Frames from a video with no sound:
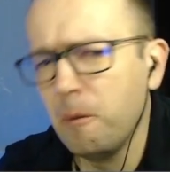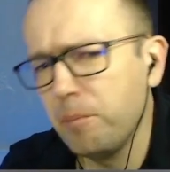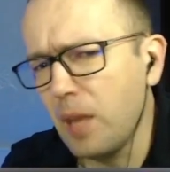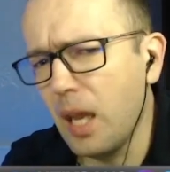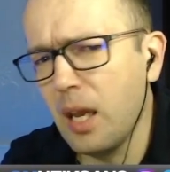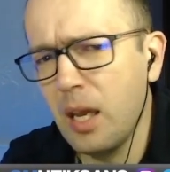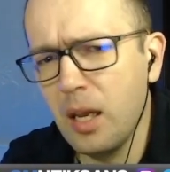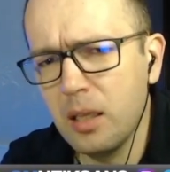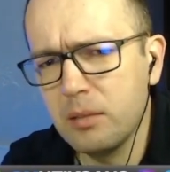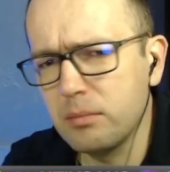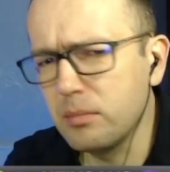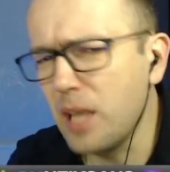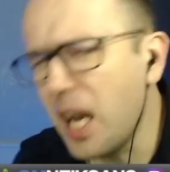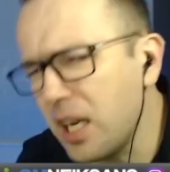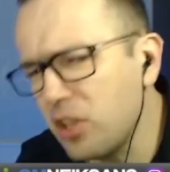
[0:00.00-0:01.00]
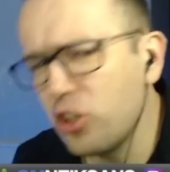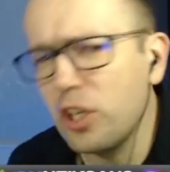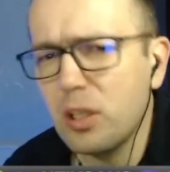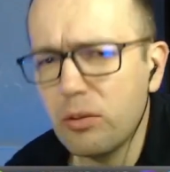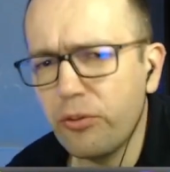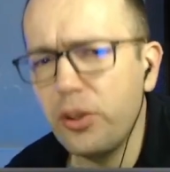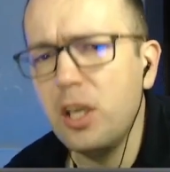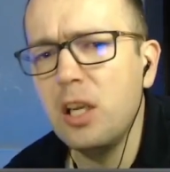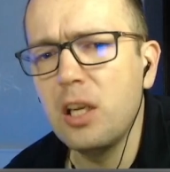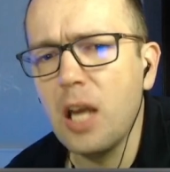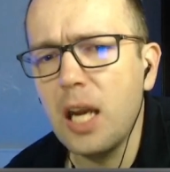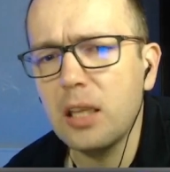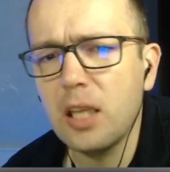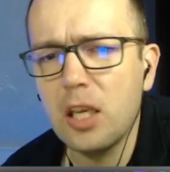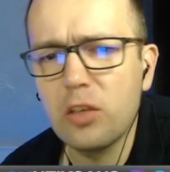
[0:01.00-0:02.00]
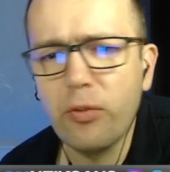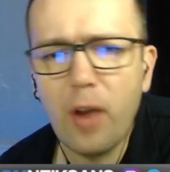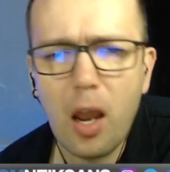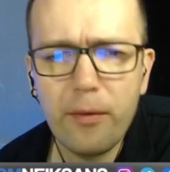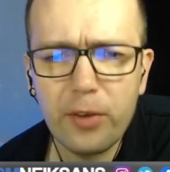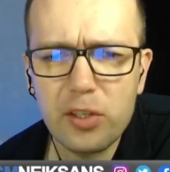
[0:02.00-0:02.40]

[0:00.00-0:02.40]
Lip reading: And knight g3, knight h5